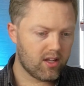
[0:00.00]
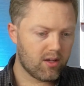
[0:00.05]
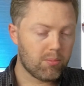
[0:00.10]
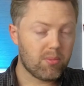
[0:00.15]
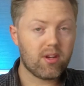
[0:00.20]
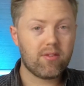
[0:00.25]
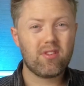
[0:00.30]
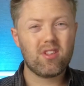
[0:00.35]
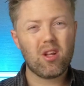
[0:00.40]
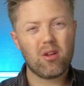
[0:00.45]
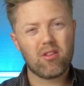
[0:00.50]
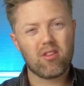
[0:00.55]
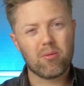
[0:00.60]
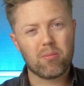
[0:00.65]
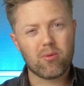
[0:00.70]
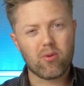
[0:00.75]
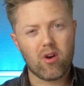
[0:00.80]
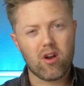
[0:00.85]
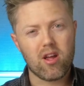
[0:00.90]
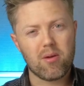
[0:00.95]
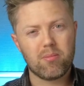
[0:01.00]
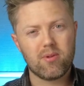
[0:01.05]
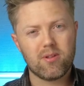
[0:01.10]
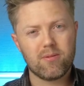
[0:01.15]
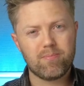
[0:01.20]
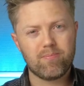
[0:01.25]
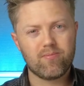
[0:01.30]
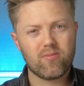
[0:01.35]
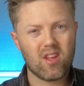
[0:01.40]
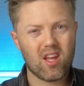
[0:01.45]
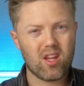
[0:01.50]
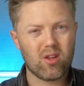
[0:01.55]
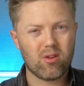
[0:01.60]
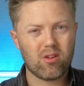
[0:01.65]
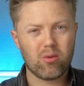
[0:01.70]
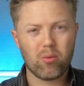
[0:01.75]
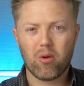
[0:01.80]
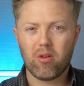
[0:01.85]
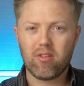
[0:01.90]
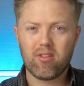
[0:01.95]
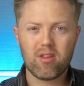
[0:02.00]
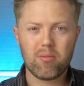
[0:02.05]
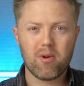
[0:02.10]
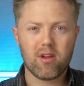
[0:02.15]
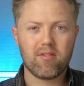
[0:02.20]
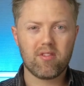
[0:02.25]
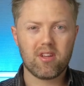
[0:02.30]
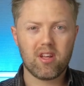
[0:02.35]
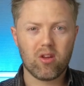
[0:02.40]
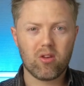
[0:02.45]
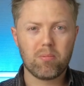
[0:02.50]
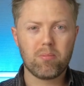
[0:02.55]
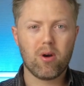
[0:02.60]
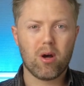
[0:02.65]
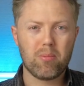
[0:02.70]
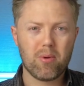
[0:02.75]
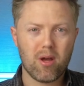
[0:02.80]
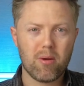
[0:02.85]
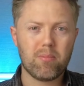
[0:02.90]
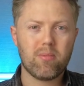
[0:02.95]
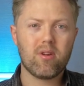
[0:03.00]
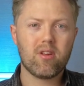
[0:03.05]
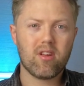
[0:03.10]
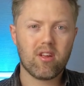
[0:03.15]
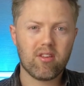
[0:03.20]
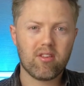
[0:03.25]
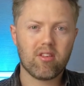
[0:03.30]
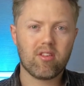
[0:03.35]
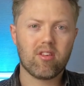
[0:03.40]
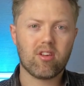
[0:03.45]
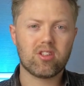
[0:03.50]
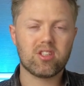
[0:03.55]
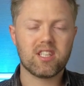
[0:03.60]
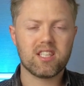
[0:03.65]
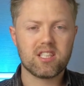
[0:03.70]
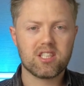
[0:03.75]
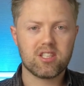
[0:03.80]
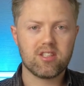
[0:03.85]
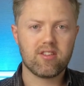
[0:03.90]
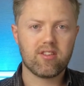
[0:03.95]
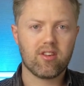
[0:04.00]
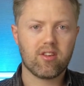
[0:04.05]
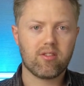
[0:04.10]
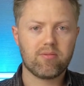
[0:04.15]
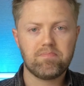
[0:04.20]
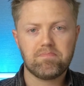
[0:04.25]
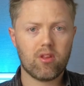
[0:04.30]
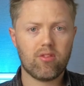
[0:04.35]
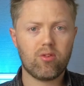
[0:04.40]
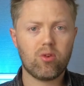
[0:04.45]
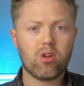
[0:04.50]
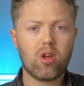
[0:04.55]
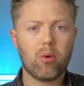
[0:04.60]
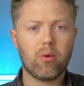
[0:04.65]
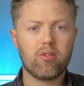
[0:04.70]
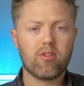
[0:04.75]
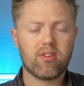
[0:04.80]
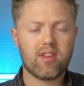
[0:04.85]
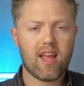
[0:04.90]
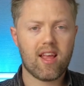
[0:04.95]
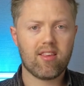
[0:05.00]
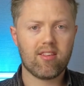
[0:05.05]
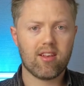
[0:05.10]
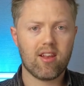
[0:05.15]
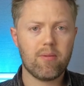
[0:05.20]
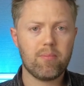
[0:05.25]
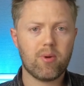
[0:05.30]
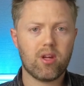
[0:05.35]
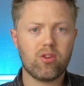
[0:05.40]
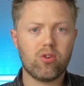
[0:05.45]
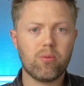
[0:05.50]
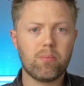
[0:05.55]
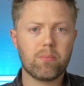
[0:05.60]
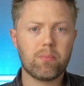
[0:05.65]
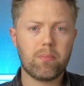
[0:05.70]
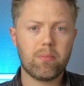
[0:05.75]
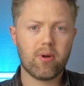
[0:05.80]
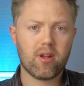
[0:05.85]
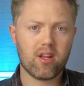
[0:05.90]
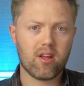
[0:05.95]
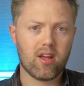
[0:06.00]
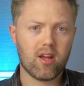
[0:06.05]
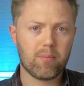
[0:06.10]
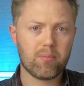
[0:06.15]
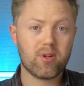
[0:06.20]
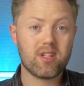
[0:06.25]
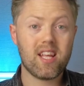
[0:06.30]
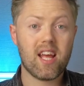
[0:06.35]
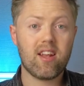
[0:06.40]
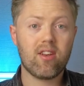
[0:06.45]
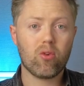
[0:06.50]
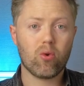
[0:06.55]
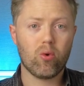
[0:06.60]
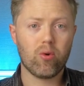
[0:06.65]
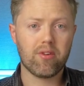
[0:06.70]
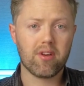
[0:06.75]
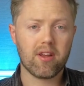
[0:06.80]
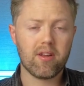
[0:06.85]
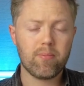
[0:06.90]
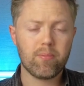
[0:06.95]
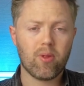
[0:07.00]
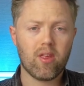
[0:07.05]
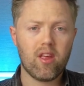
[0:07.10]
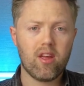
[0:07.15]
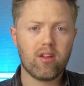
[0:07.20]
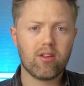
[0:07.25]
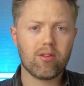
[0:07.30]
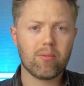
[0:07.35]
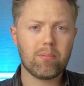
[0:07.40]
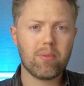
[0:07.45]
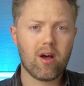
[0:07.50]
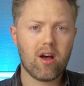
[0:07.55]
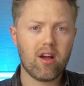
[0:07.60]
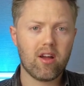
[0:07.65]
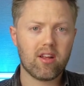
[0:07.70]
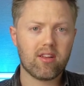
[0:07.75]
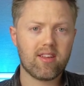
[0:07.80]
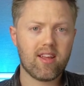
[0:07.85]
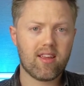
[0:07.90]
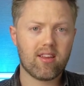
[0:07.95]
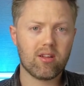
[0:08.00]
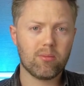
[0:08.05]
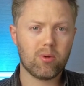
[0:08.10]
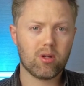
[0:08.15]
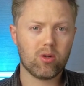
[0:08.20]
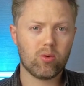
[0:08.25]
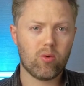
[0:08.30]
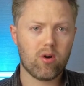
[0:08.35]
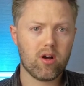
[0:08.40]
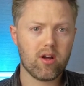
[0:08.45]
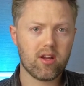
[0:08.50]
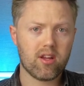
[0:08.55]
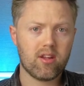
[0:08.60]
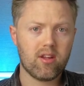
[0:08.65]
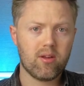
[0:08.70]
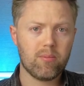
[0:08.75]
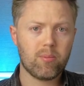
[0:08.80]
But if you don't subscribe, you won't see my videos pop up as a suggestion. So if you go into Tesla and you put a pretend order to buy a Tesla Model Y,